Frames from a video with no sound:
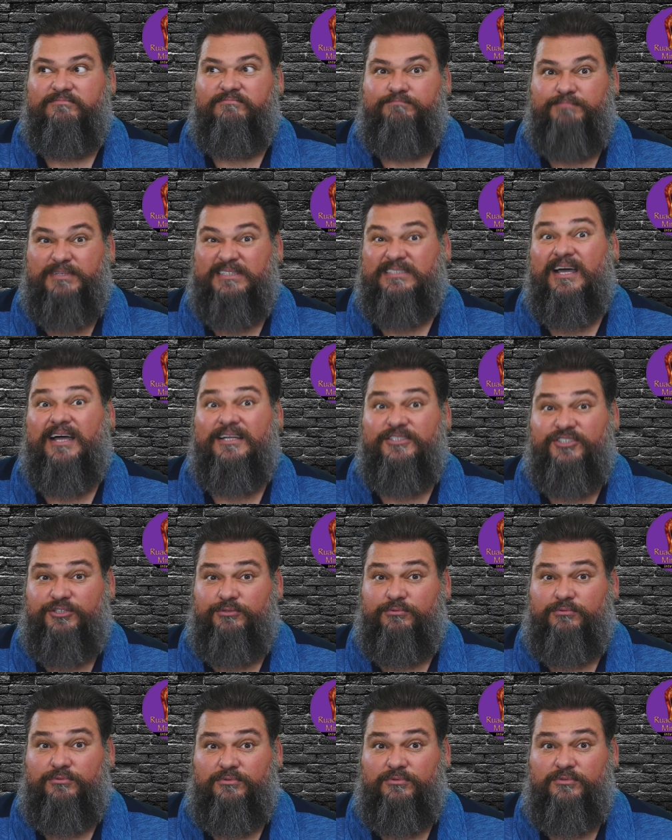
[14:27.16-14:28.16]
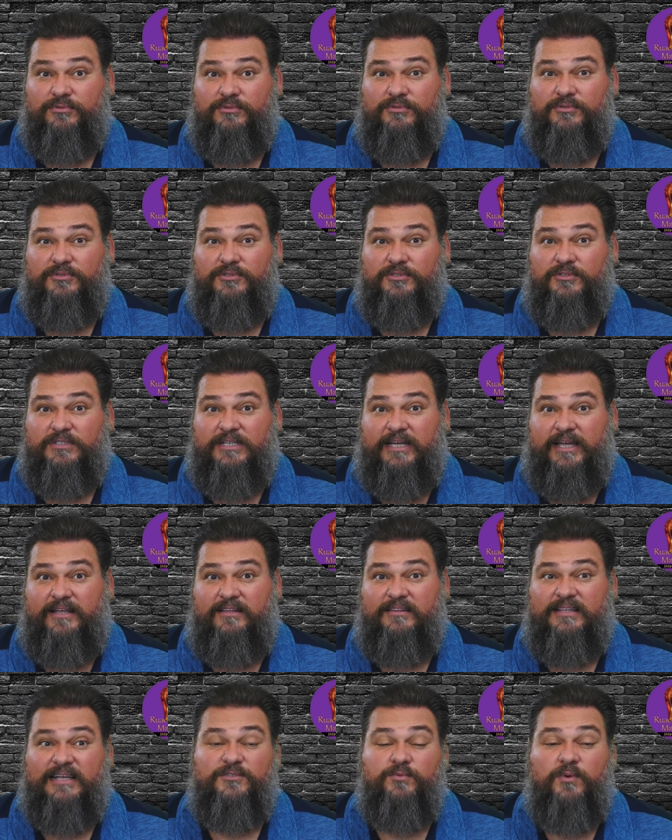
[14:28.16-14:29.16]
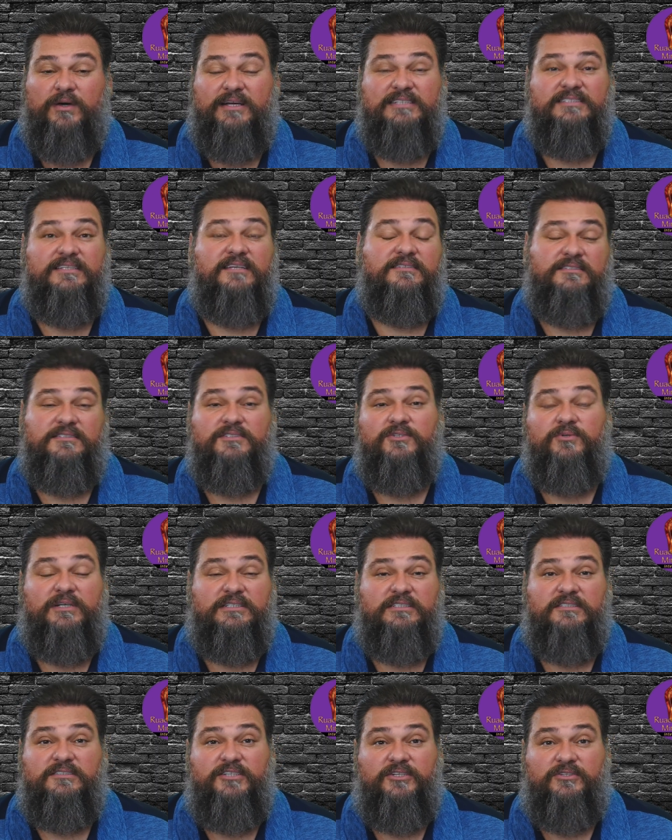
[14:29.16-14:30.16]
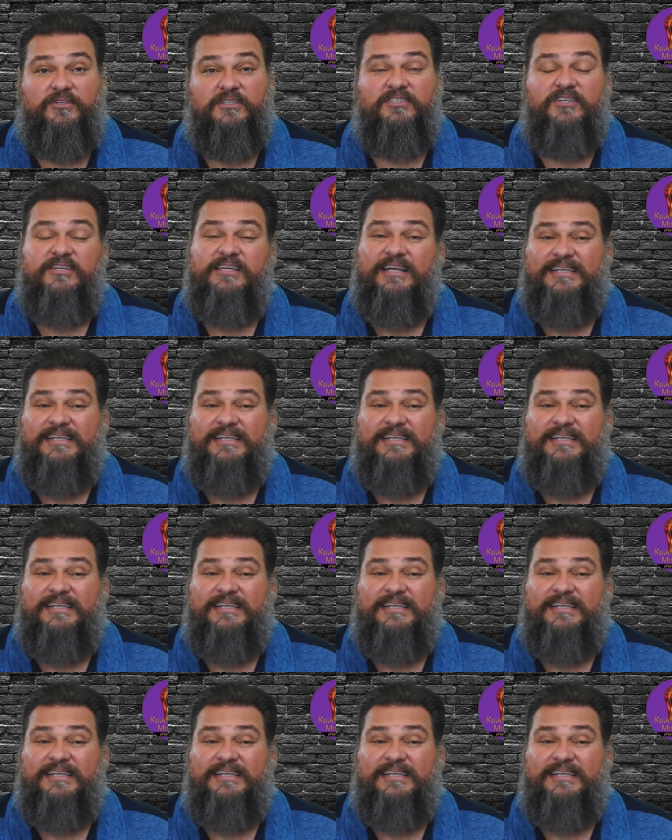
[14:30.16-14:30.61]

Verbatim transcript: beside you. Okay, and that's what He says He's going to do. Let's look at